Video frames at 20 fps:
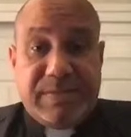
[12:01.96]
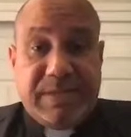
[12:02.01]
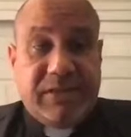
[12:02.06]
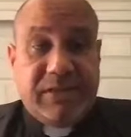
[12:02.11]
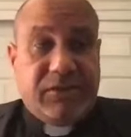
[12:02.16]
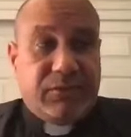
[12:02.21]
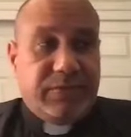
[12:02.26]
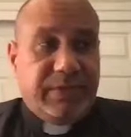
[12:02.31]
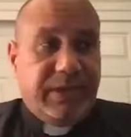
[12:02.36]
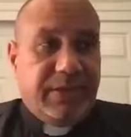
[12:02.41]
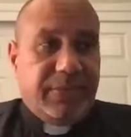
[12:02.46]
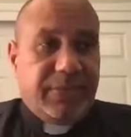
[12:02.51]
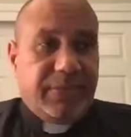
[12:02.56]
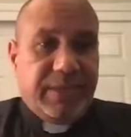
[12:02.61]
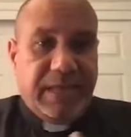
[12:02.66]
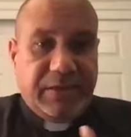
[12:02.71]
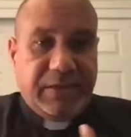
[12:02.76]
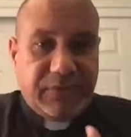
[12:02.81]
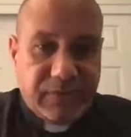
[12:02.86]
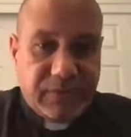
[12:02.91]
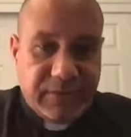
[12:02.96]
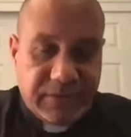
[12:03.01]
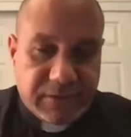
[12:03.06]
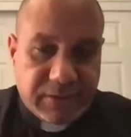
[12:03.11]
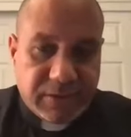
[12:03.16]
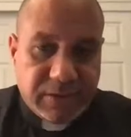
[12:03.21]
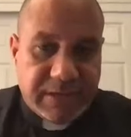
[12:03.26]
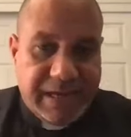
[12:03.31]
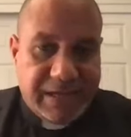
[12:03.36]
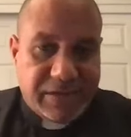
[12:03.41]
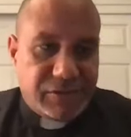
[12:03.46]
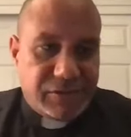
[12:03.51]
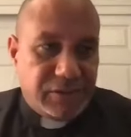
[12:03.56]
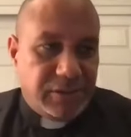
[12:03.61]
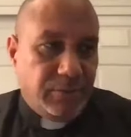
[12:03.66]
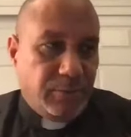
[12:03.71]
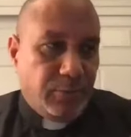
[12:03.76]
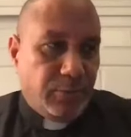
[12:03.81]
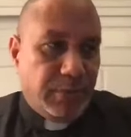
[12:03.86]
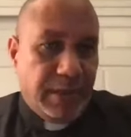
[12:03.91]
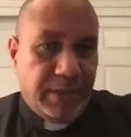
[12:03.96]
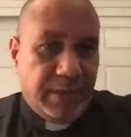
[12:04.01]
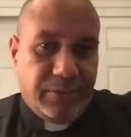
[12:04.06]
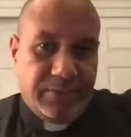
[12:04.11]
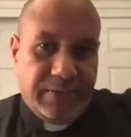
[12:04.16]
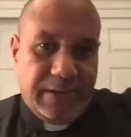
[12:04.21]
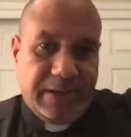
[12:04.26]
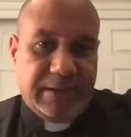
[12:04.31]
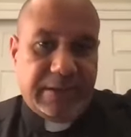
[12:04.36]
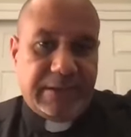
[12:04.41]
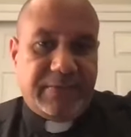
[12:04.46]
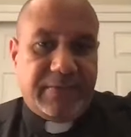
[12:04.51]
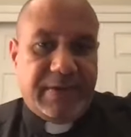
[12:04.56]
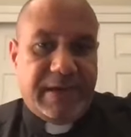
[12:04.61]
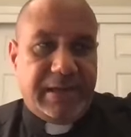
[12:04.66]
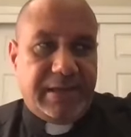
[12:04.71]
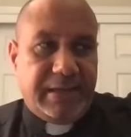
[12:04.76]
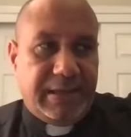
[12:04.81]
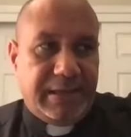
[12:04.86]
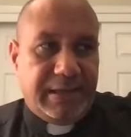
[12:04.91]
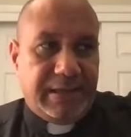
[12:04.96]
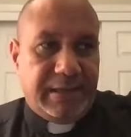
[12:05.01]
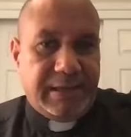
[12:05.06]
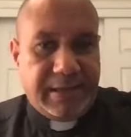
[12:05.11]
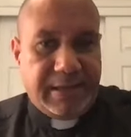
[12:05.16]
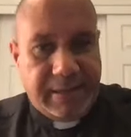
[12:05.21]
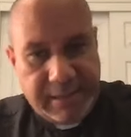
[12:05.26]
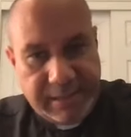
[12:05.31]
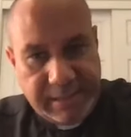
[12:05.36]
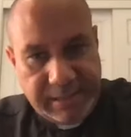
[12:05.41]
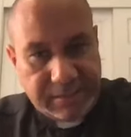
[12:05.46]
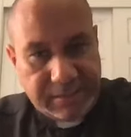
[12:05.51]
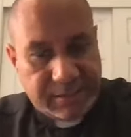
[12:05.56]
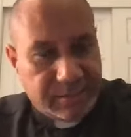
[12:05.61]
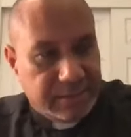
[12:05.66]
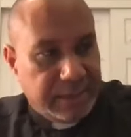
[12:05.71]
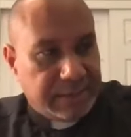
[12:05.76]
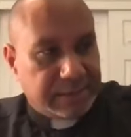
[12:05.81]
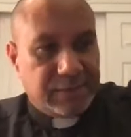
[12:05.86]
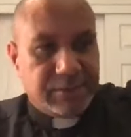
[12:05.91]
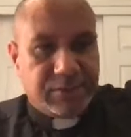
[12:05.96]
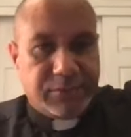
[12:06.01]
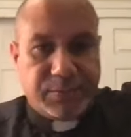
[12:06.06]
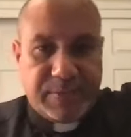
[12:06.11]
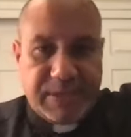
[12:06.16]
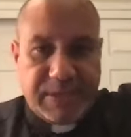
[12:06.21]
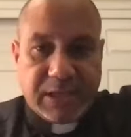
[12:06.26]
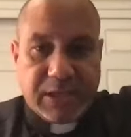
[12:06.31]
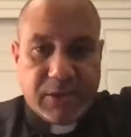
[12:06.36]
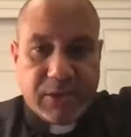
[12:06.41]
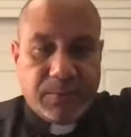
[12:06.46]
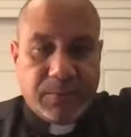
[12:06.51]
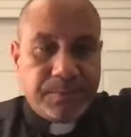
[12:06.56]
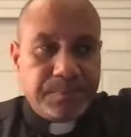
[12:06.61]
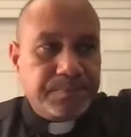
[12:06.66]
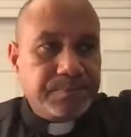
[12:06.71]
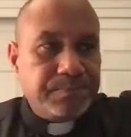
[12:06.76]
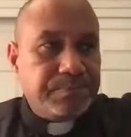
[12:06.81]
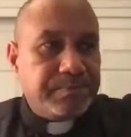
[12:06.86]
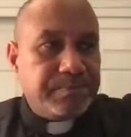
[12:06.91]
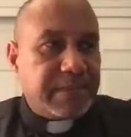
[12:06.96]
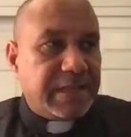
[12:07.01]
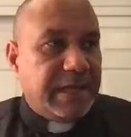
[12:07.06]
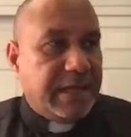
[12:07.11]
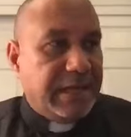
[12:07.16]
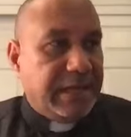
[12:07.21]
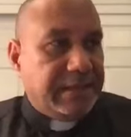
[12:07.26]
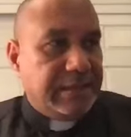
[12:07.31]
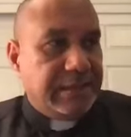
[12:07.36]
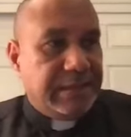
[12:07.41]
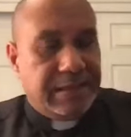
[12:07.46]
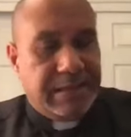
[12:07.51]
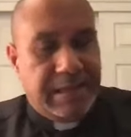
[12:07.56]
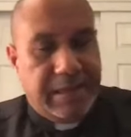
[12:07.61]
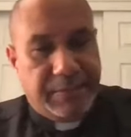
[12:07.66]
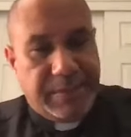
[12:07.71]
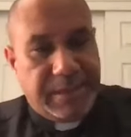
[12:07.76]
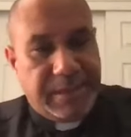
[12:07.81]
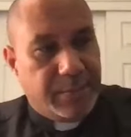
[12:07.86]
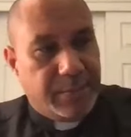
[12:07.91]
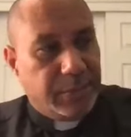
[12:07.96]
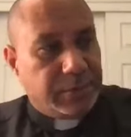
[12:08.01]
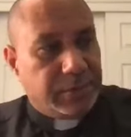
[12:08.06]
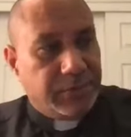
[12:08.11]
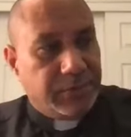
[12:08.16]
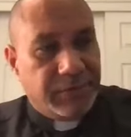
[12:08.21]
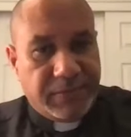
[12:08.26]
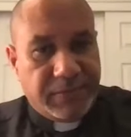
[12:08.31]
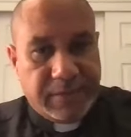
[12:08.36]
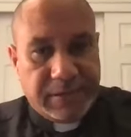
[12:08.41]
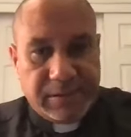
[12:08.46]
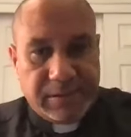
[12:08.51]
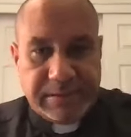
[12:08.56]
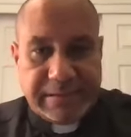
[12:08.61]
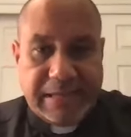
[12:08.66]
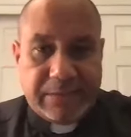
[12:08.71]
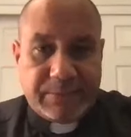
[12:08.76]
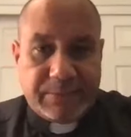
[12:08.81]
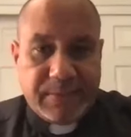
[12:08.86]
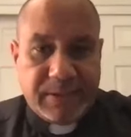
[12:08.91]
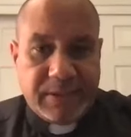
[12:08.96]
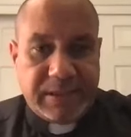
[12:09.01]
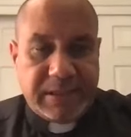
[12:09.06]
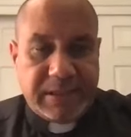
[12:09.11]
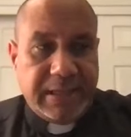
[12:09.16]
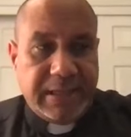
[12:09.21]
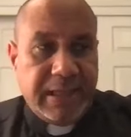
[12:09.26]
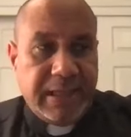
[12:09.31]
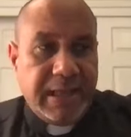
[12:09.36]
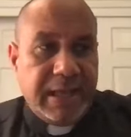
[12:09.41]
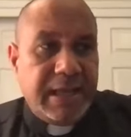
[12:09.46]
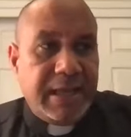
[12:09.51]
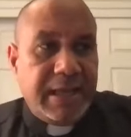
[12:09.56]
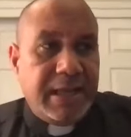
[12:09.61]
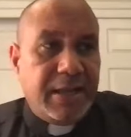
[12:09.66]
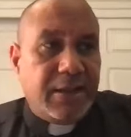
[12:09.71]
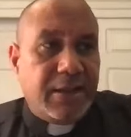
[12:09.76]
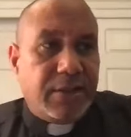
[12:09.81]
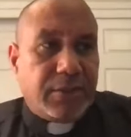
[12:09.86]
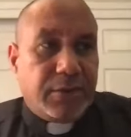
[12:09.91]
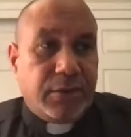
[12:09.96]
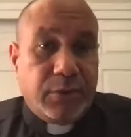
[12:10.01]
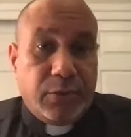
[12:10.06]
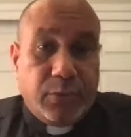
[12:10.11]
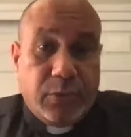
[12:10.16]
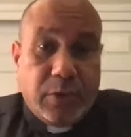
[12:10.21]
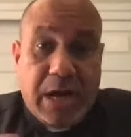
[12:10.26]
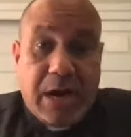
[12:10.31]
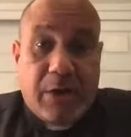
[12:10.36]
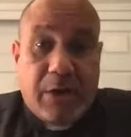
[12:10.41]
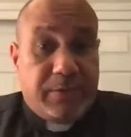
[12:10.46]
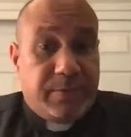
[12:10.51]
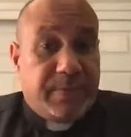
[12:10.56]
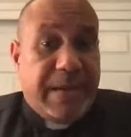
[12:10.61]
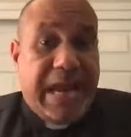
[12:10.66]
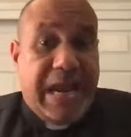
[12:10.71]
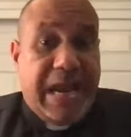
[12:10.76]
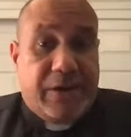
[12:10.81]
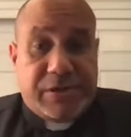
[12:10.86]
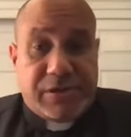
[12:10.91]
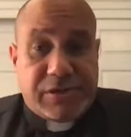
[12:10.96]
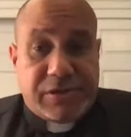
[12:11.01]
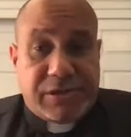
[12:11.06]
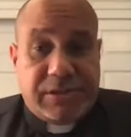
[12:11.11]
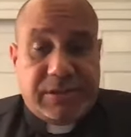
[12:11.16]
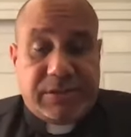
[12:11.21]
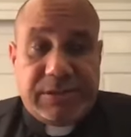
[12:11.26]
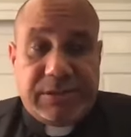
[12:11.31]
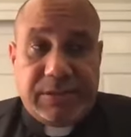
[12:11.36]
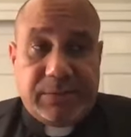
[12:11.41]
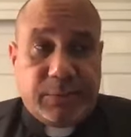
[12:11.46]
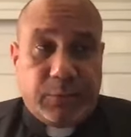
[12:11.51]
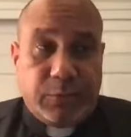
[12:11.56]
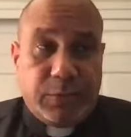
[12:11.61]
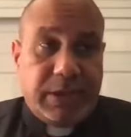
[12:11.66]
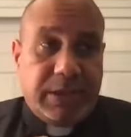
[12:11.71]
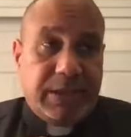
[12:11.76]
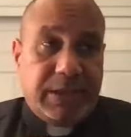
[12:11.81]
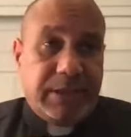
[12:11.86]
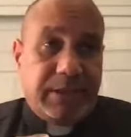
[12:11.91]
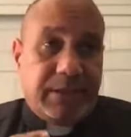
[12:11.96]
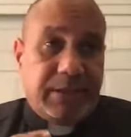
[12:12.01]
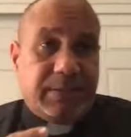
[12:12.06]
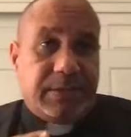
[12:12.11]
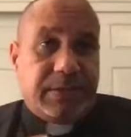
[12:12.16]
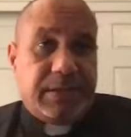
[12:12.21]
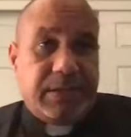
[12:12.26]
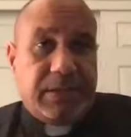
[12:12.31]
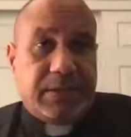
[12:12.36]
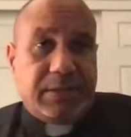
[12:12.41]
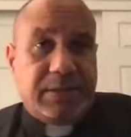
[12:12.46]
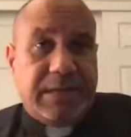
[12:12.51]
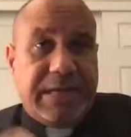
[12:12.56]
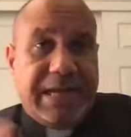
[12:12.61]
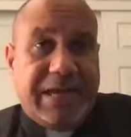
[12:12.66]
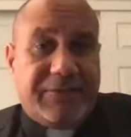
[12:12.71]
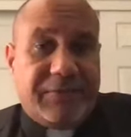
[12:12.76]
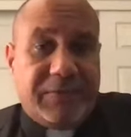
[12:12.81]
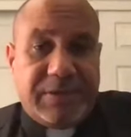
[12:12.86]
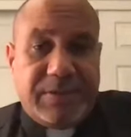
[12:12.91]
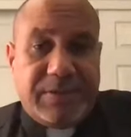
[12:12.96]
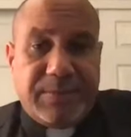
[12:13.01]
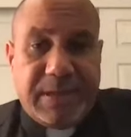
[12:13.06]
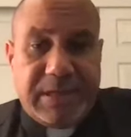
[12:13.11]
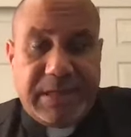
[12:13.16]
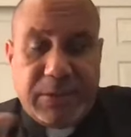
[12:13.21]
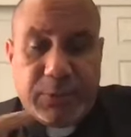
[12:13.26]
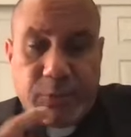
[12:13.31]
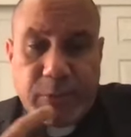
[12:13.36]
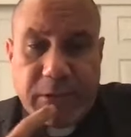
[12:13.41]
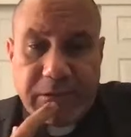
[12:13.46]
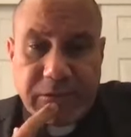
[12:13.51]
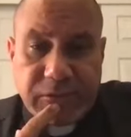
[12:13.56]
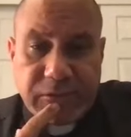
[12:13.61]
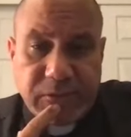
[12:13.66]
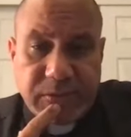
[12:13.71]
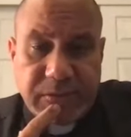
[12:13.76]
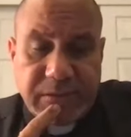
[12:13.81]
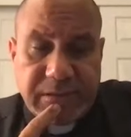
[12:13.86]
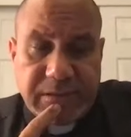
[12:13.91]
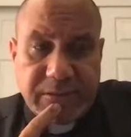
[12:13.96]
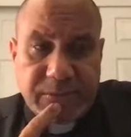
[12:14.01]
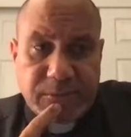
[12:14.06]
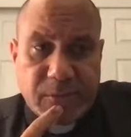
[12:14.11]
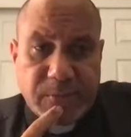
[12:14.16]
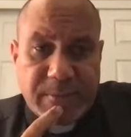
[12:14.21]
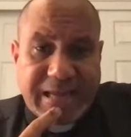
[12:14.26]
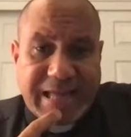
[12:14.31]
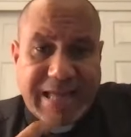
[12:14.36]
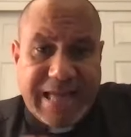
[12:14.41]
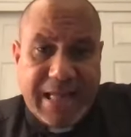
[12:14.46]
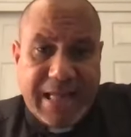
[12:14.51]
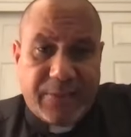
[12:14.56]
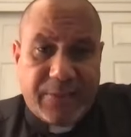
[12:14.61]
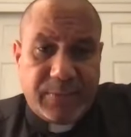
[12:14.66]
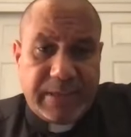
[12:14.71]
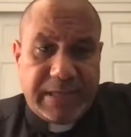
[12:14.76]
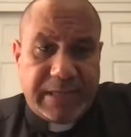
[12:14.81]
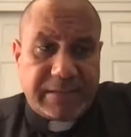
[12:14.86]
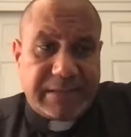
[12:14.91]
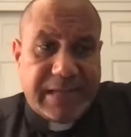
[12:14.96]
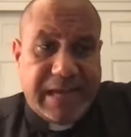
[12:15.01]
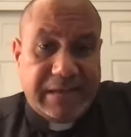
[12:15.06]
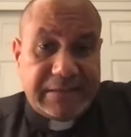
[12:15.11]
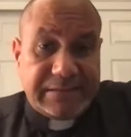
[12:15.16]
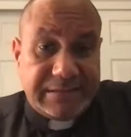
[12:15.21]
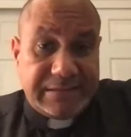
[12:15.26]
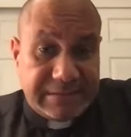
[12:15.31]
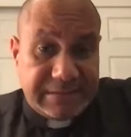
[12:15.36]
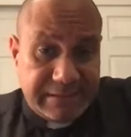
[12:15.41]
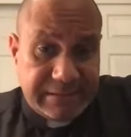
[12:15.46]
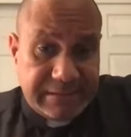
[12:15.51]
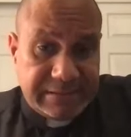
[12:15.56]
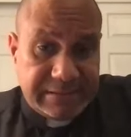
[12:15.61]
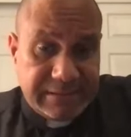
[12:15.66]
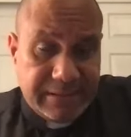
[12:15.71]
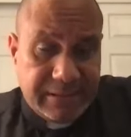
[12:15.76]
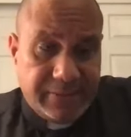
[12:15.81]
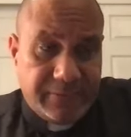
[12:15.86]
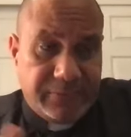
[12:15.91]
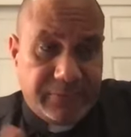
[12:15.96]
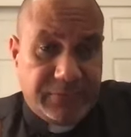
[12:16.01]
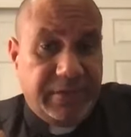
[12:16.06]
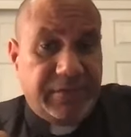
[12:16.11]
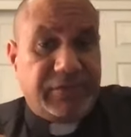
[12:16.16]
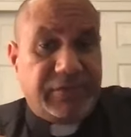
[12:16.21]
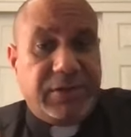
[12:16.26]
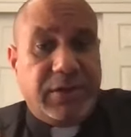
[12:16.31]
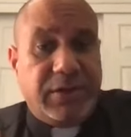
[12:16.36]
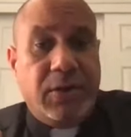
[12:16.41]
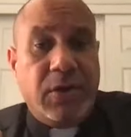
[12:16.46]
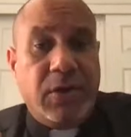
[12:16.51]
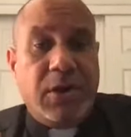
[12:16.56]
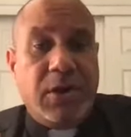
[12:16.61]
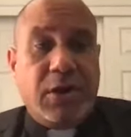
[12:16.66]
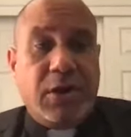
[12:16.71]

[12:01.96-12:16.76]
ministry thanks to this connection with Faith in the Valley, and again, connected to PICO. And they have been able to funnel that money through our parish. The other half of the money went to the Roman Catholic Diocese of Fresno.